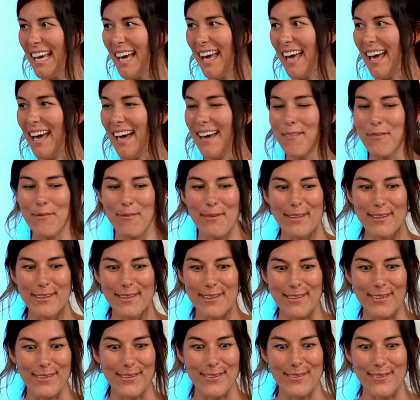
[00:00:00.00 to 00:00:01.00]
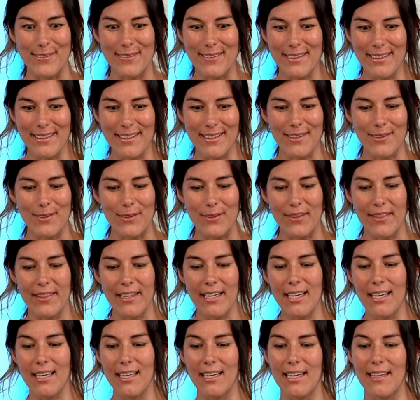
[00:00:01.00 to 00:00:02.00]
I've been through the whole
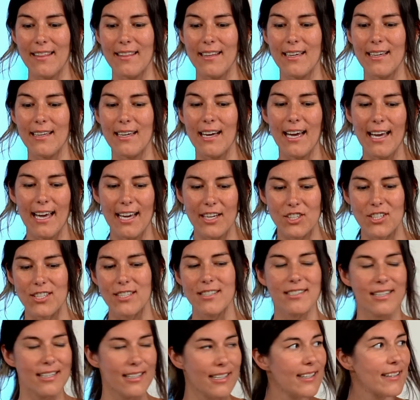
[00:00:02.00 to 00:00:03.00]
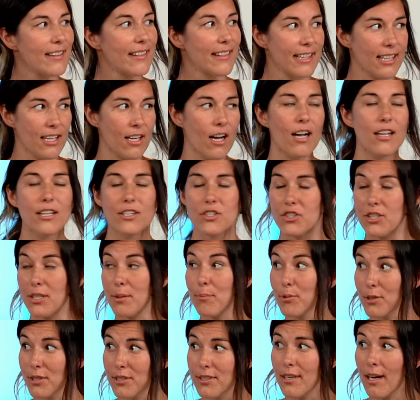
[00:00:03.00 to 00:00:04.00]
thing, and I think I actually studied theology
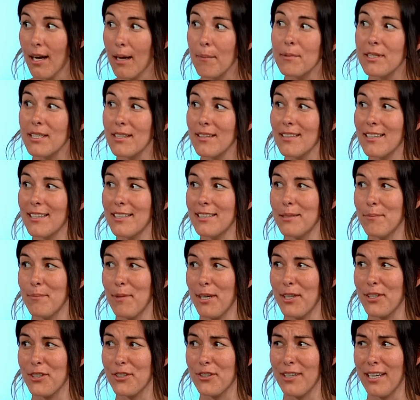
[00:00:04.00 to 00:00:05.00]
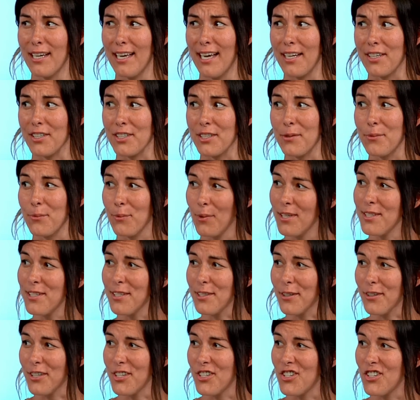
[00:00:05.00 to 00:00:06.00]
predominantly to make sure I actually was a
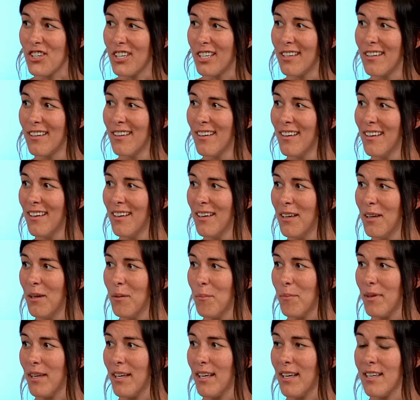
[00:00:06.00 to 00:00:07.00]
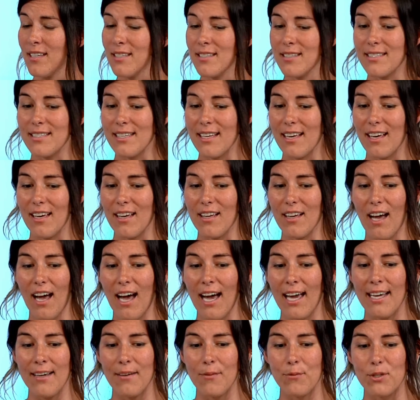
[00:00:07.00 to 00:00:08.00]
Christian, because
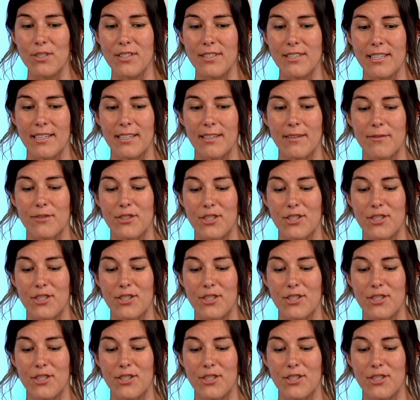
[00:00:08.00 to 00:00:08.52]
I was sick of